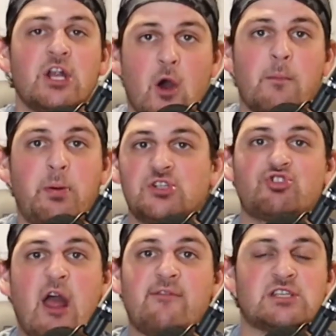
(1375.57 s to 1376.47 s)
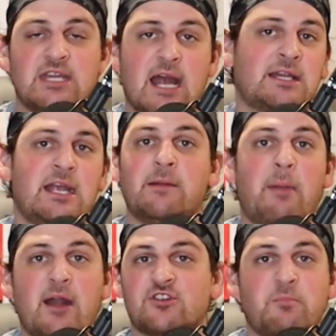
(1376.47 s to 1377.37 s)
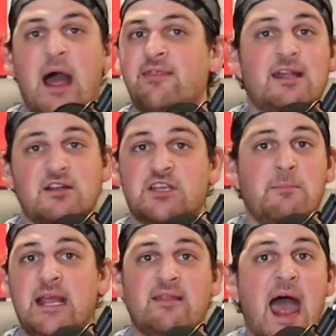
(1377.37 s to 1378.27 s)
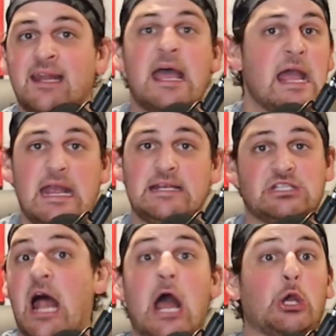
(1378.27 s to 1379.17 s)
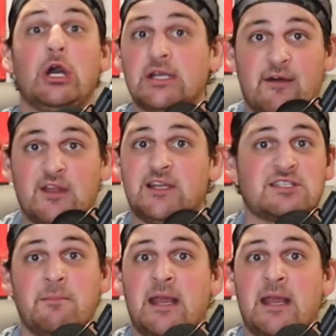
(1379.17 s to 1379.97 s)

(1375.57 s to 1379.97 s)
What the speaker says: you know, it puts Travis Konecny in a better spot. And that doesn't mean that he's not good enough. That doesn't